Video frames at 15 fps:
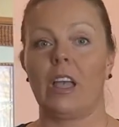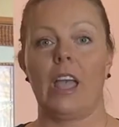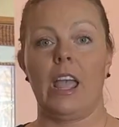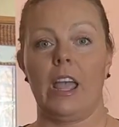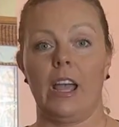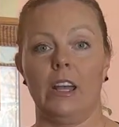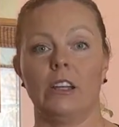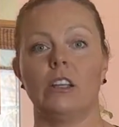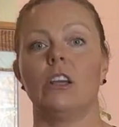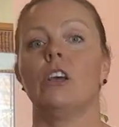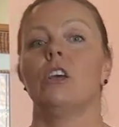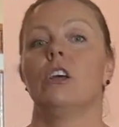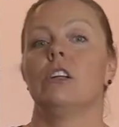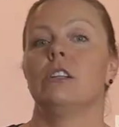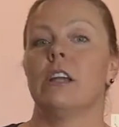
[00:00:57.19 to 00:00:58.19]
and
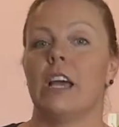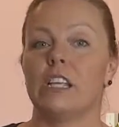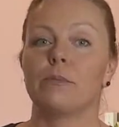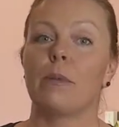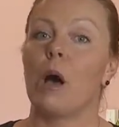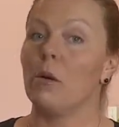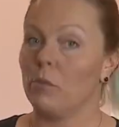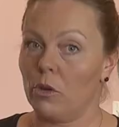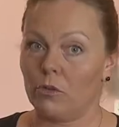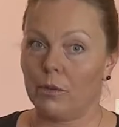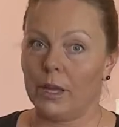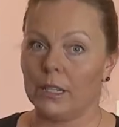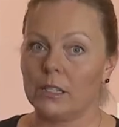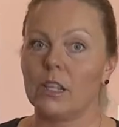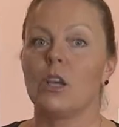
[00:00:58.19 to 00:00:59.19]
nice bowel
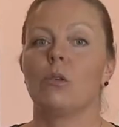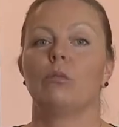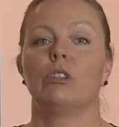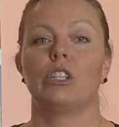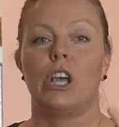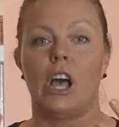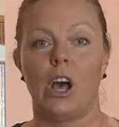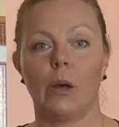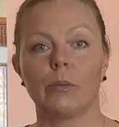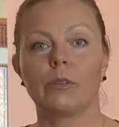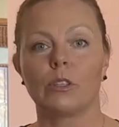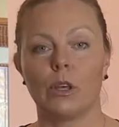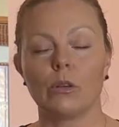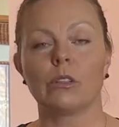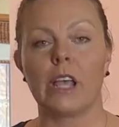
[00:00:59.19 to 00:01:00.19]
movements, which helps
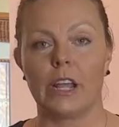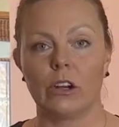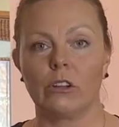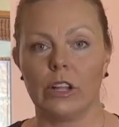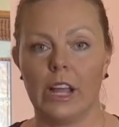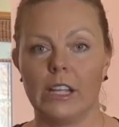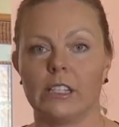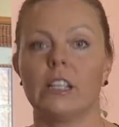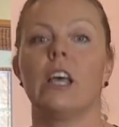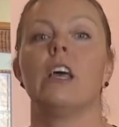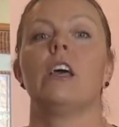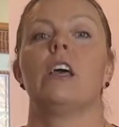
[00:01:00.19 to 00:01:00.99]
those anal glands